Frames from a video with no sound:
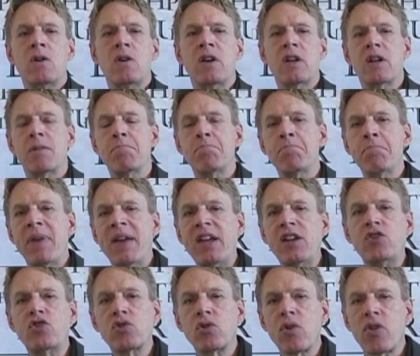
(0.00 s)
in a
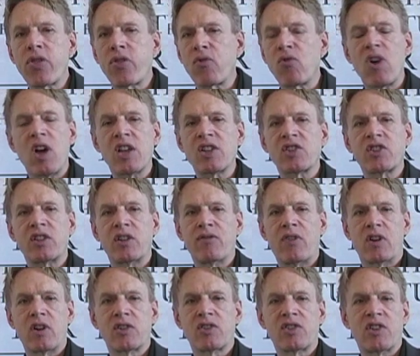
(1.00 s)
major thrust of
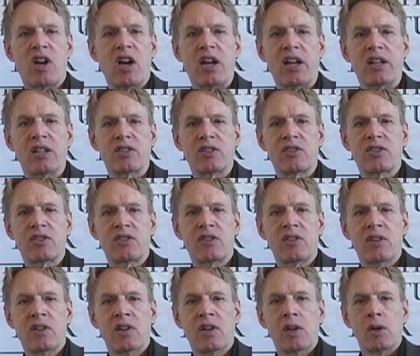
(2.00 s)
our science,
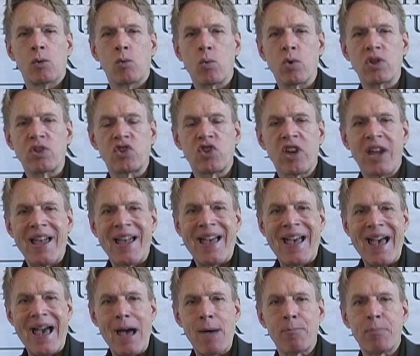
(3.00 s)
which
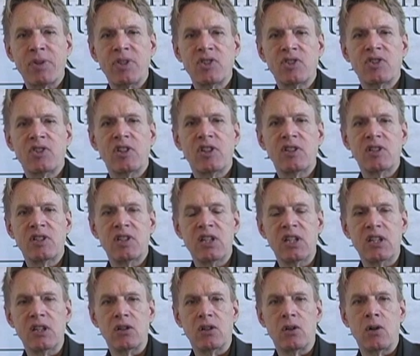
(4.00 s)
happens to
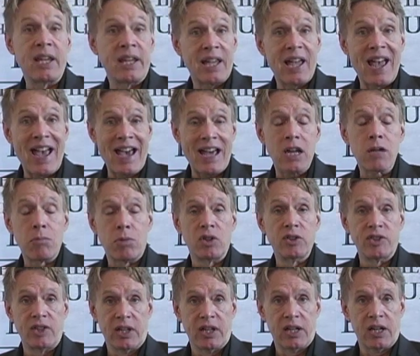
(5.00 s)
deal with
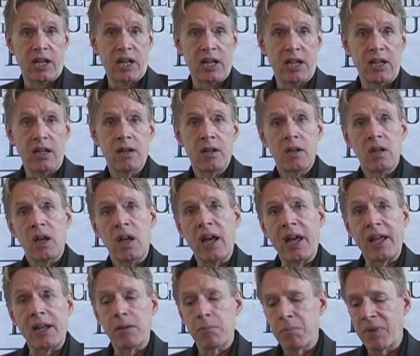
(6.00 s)
animal DNA
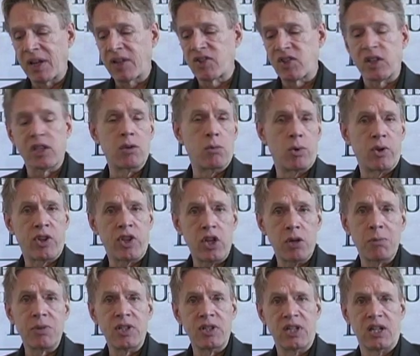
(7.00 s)
and mixing it with
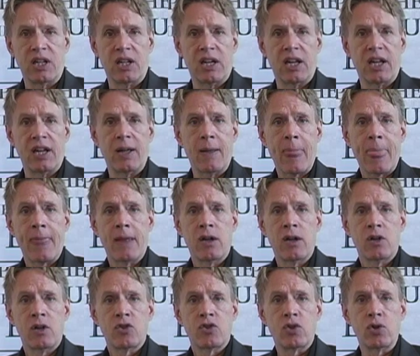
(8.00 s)
human DNA
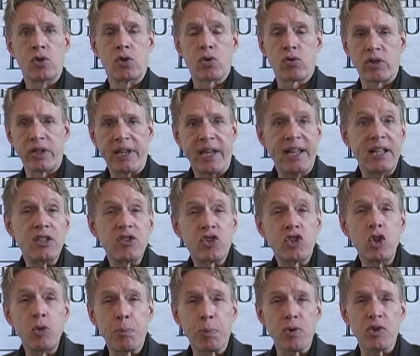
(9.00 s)
to create
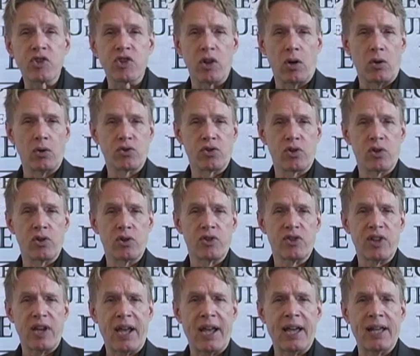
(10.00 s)
super
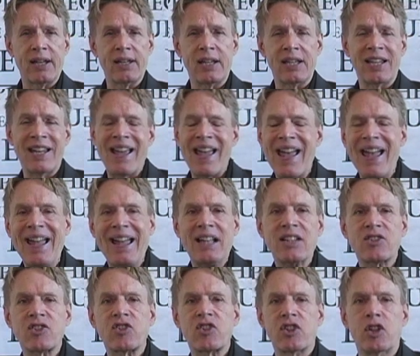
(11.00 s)
soldiers and
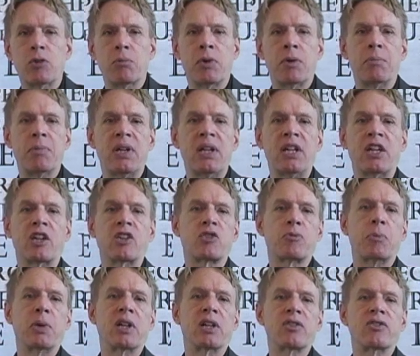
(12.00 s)
enhanced human beings,
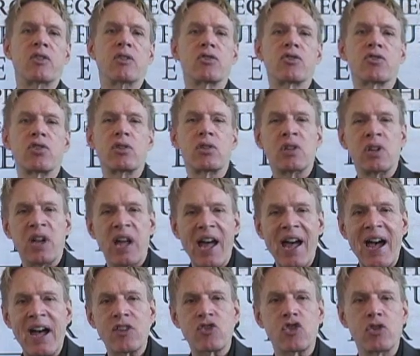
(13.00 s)
because there are certain
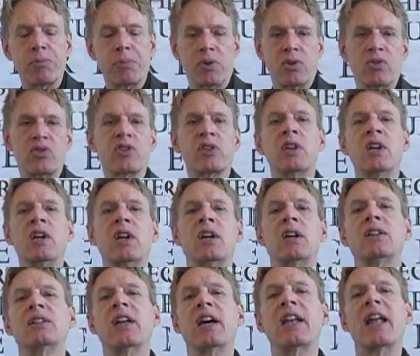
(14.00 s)
attributes
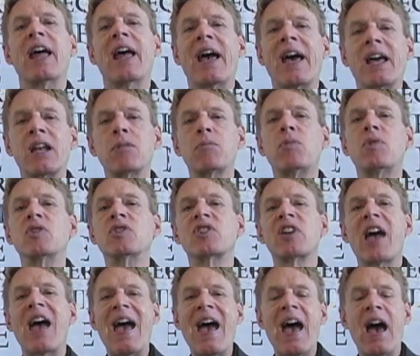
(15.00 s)
that
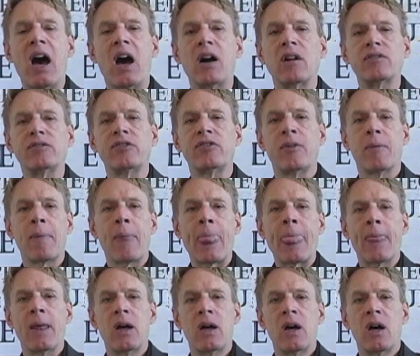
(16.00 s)
animals have,
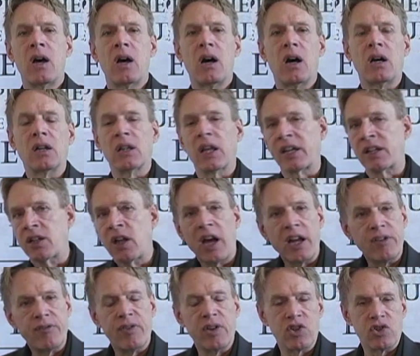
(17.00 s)
like
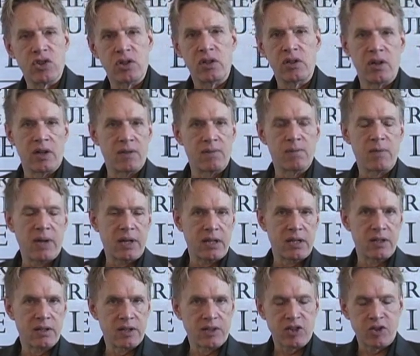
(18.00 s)
night vision and
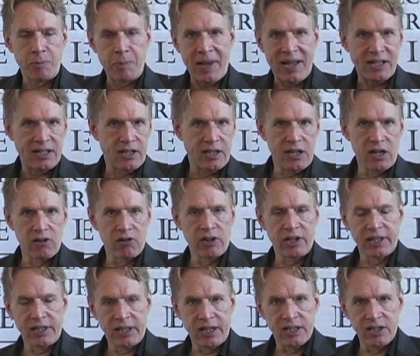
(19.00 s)
expanded
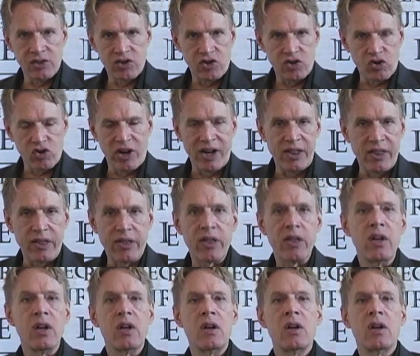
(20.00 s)
hearing and strength,